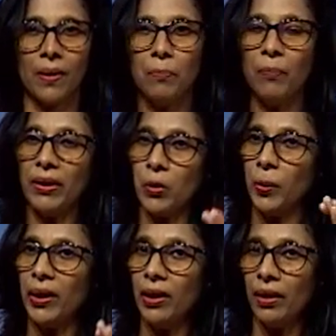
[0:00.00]
but
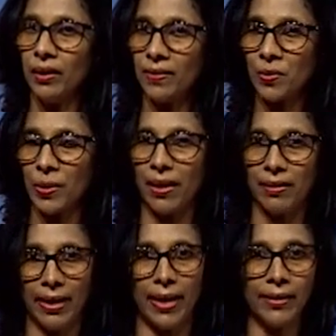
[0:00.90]
we understand
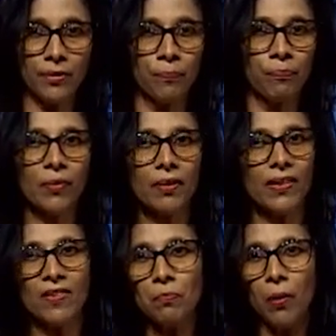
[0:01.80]
that
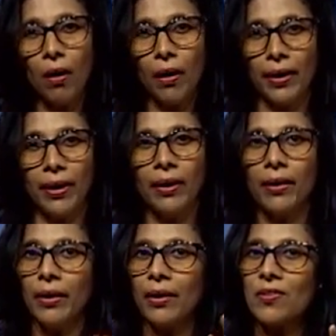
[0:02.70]
this boy
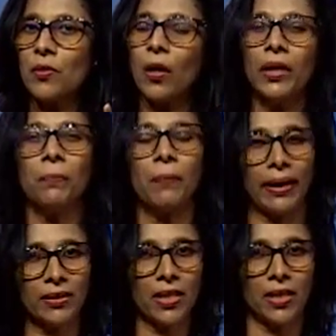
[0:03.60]
is not
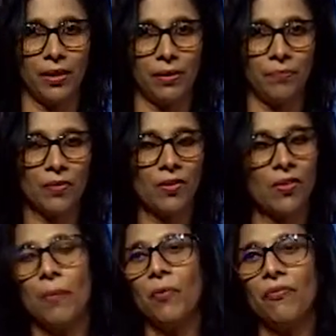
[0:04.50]
practical.
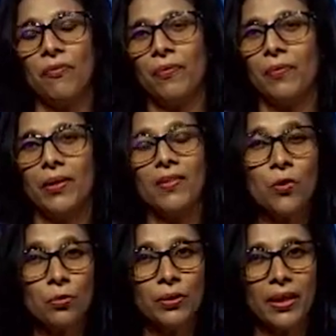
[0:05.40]
Some of the
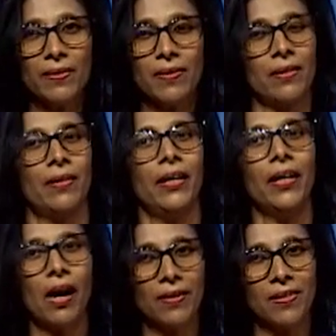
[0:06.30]
students in
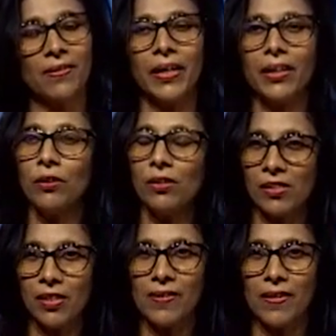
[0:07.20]
our society
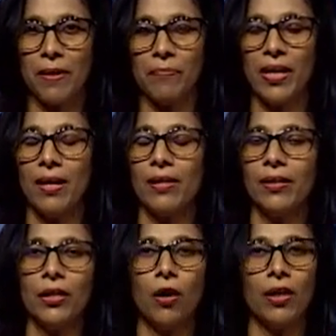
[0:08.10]
also the same. They
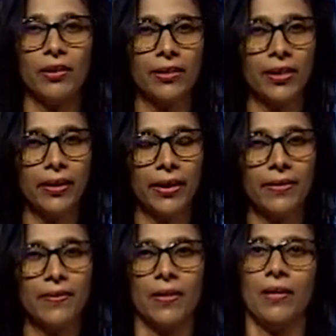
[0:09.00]
learn all the theories,
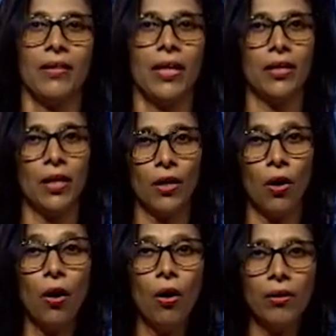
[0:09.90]
they learn
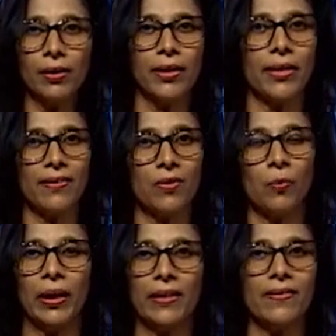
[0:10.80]
all these
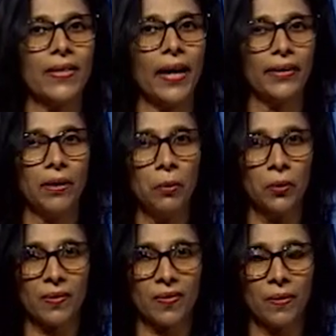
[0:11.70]
what is there in the books,